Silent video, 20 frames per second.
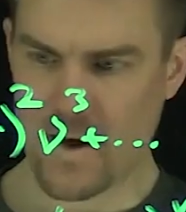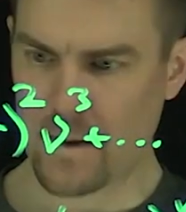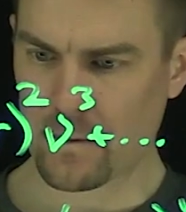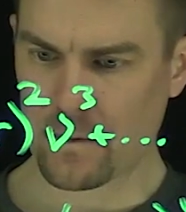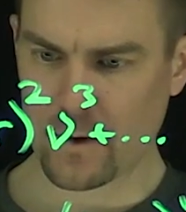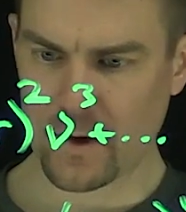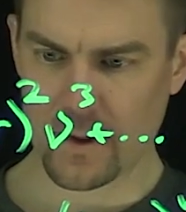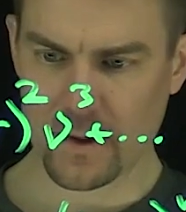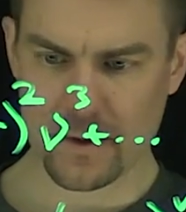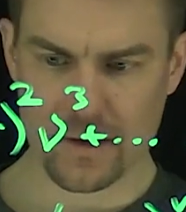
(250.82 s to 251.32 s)
I'm
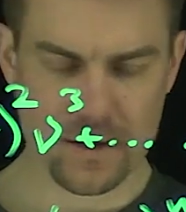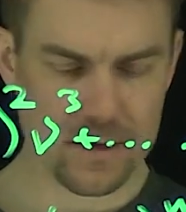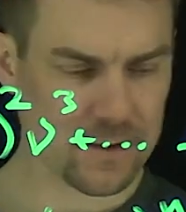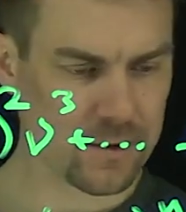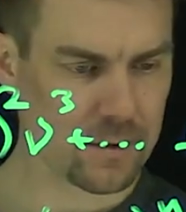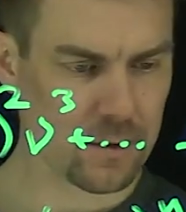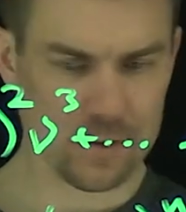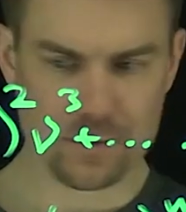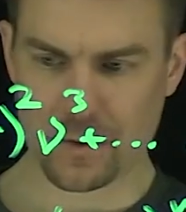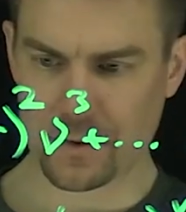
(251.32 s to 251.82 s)
going to write like
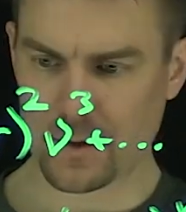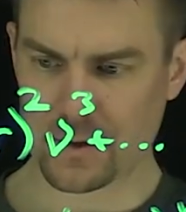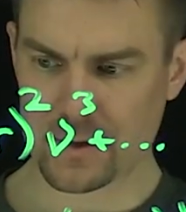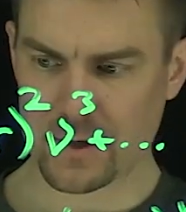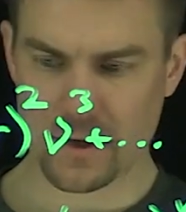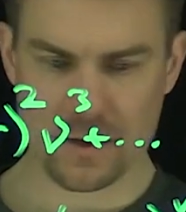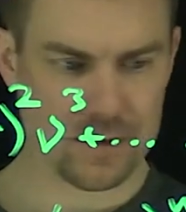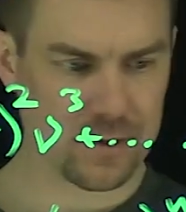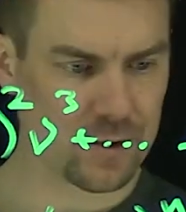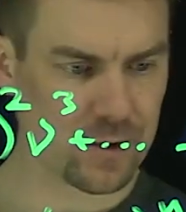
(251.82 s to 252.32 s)
this. Let's write
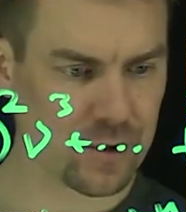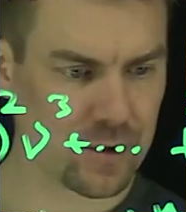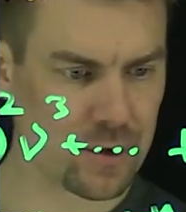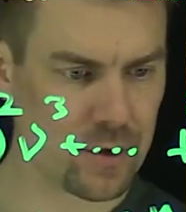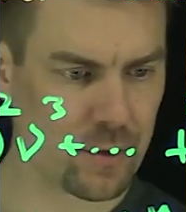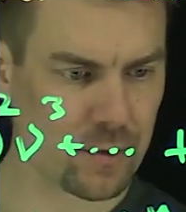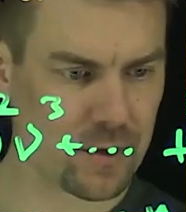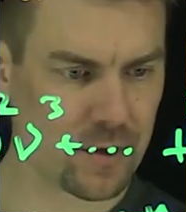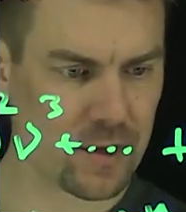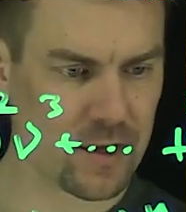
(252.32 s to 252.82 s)
this as just
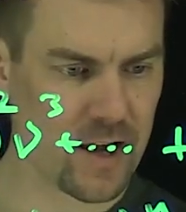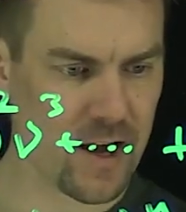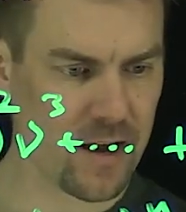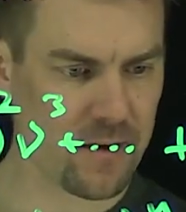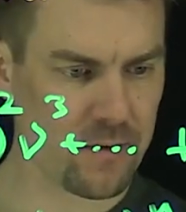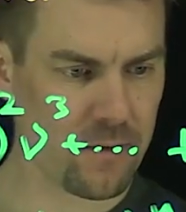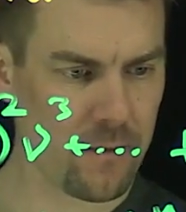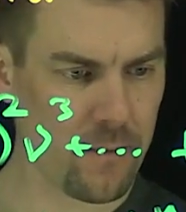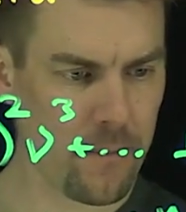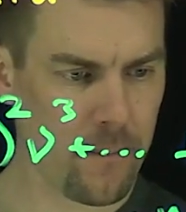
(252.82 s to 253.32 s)
nu to the
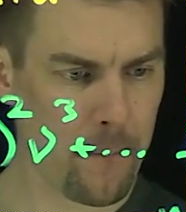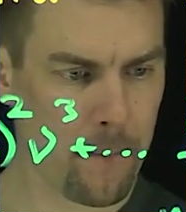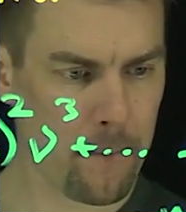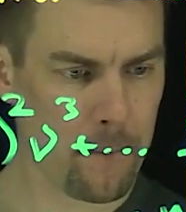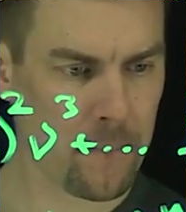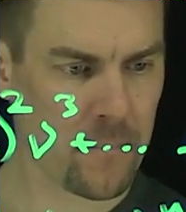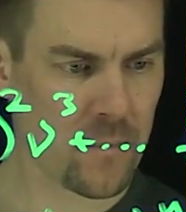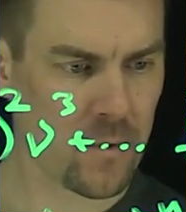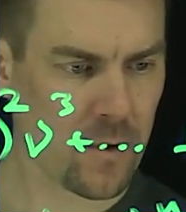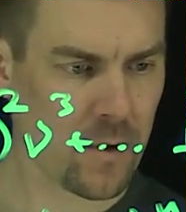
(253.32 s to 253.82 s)
n.
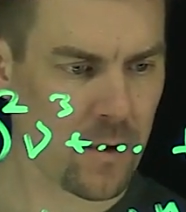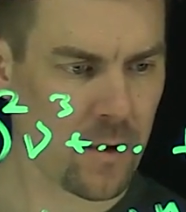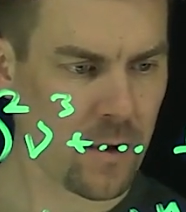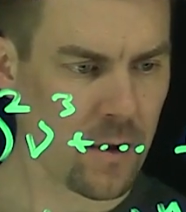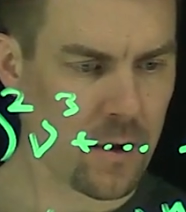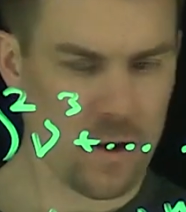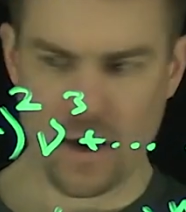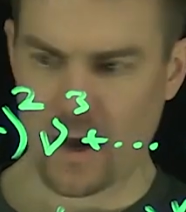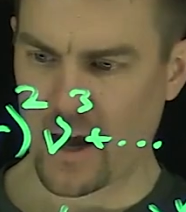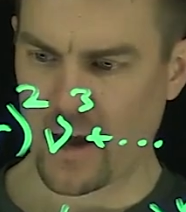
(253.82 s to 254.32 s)

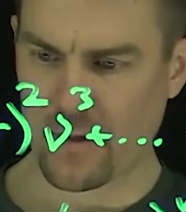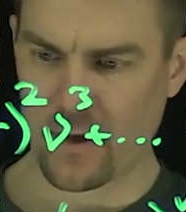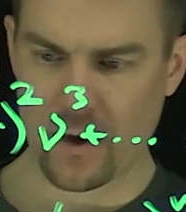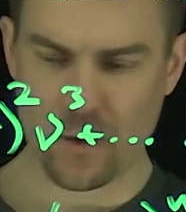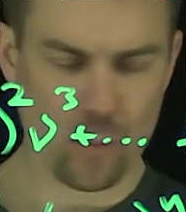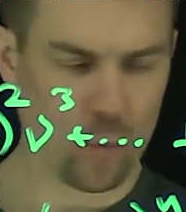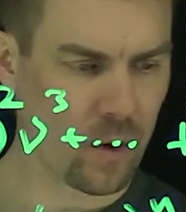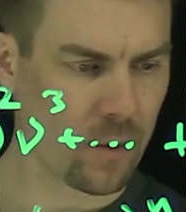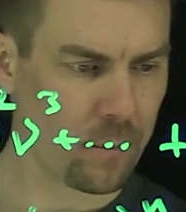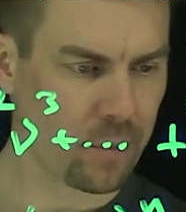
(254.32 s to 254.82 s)
And
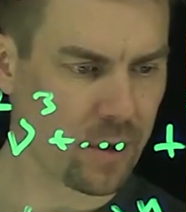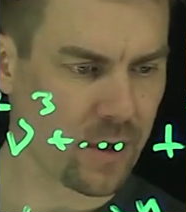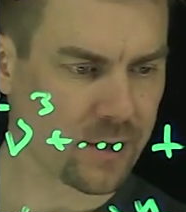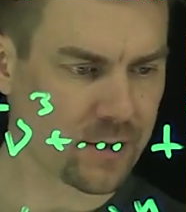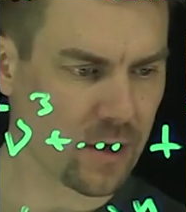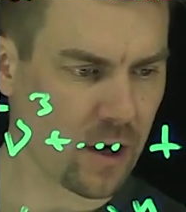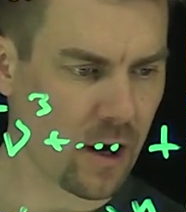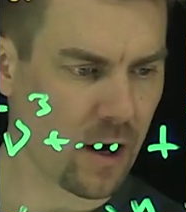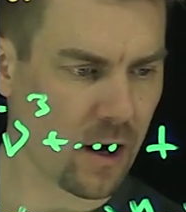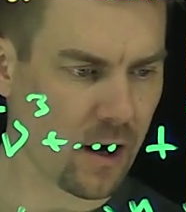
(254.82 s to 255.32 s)
then 1
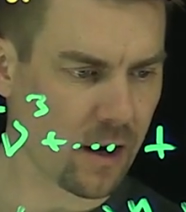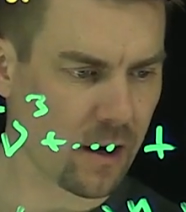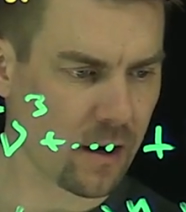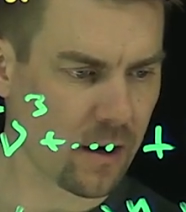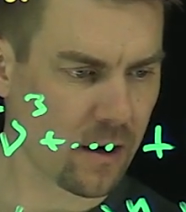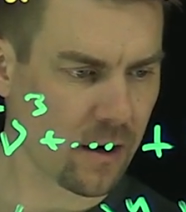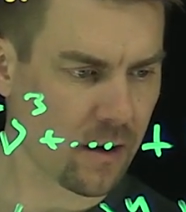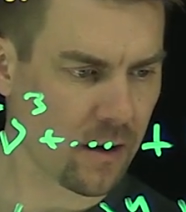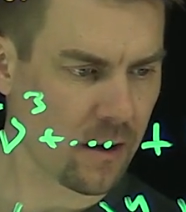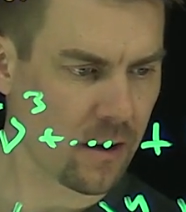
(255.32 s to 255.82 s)
plus
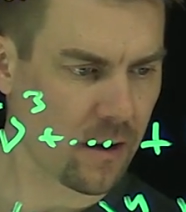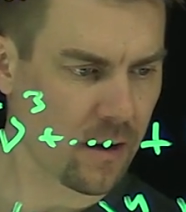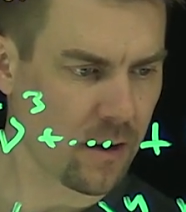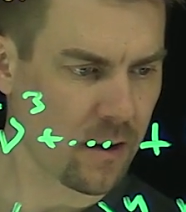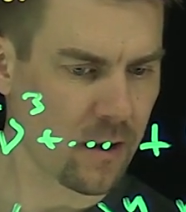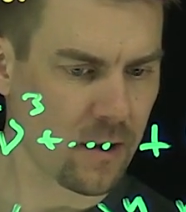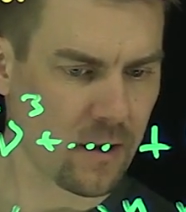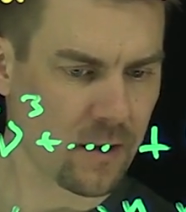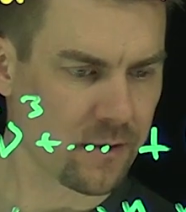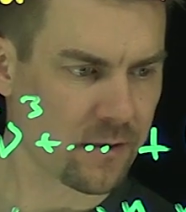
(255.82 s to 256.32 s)
r
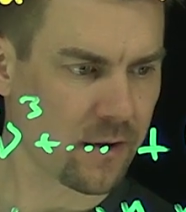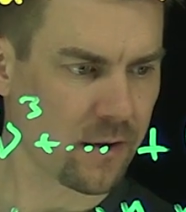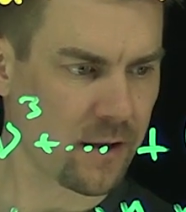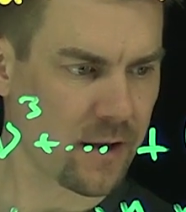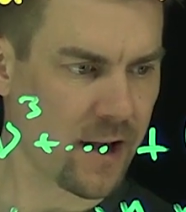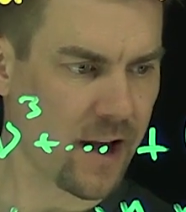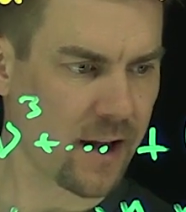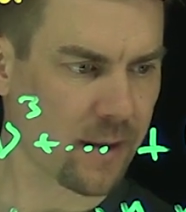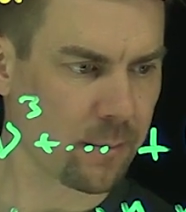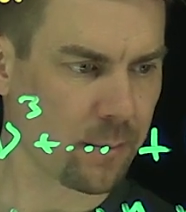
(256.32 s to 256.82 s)
to
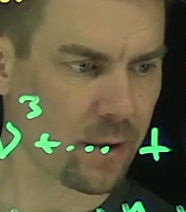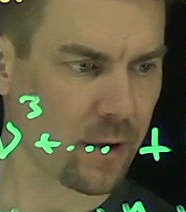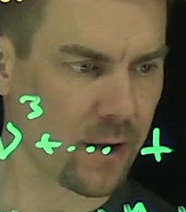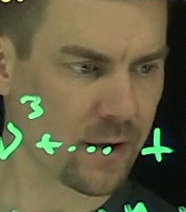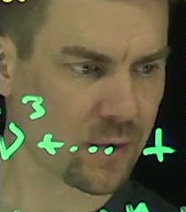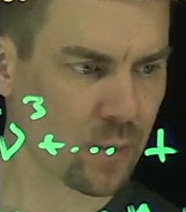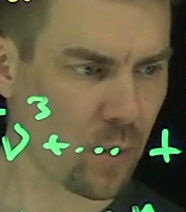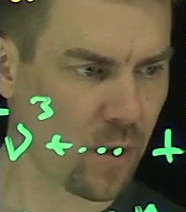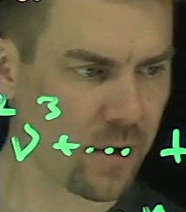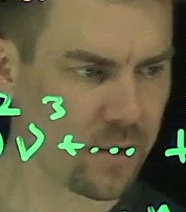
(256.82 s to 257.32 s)
the n
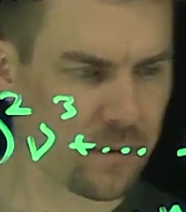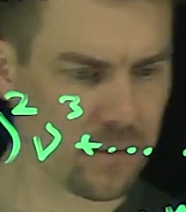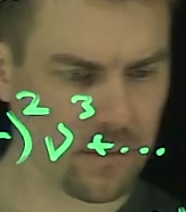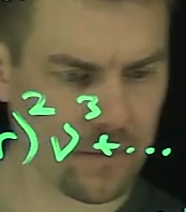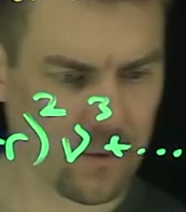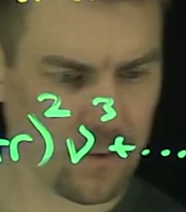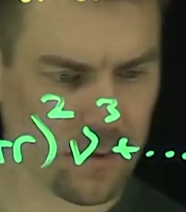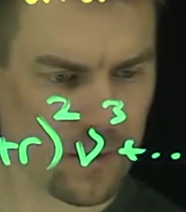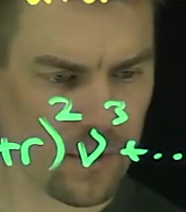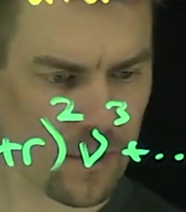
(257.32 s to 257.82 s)
plus
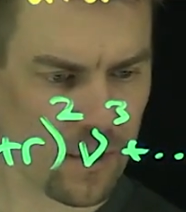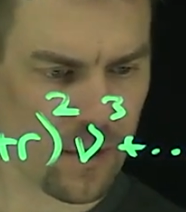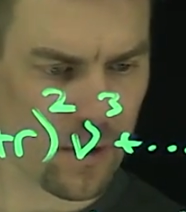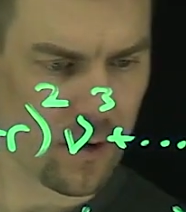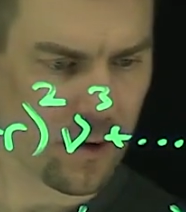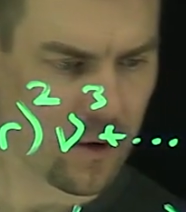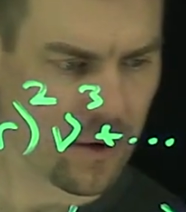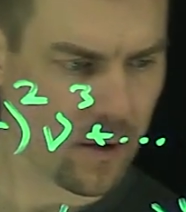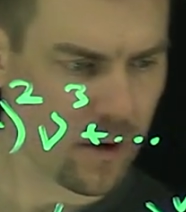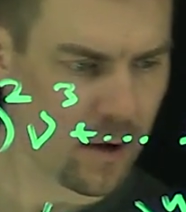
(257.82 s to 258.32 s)
1,
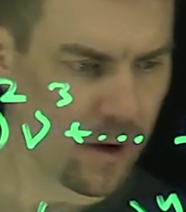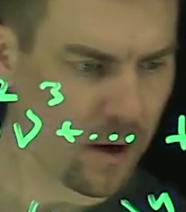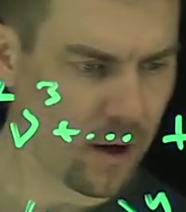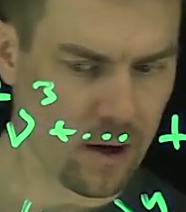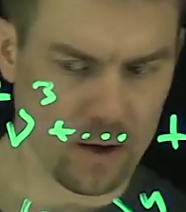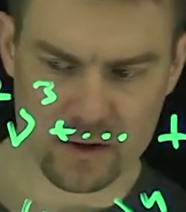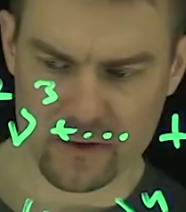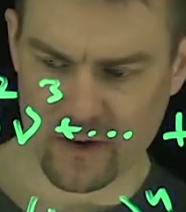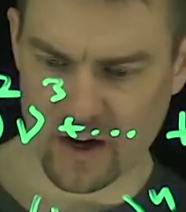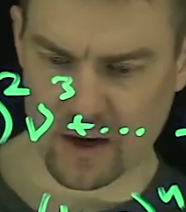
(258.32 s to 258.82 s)

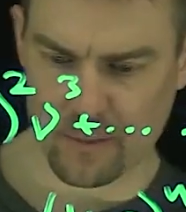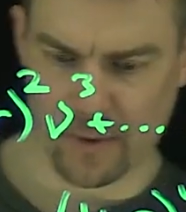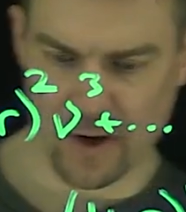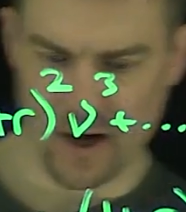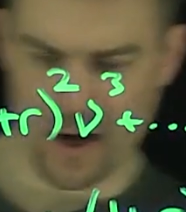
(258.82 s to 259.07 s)
all divided